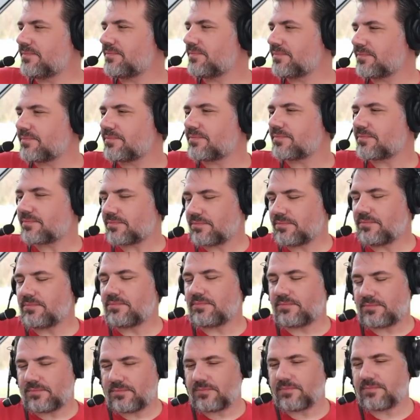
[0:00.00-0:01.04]

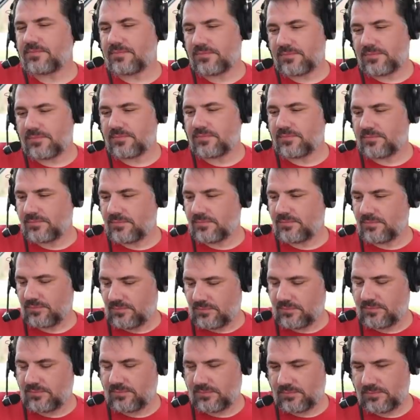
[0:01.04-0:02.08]

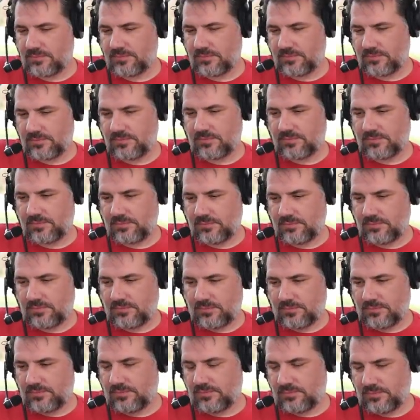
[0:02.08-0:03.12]

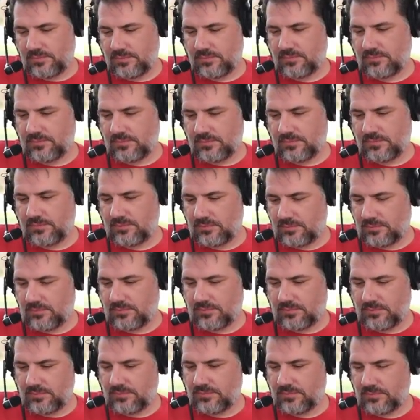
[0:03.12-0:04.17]

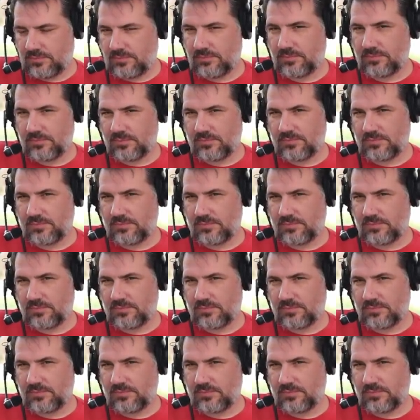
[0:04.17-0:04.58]
No words are spoken by the person on screen.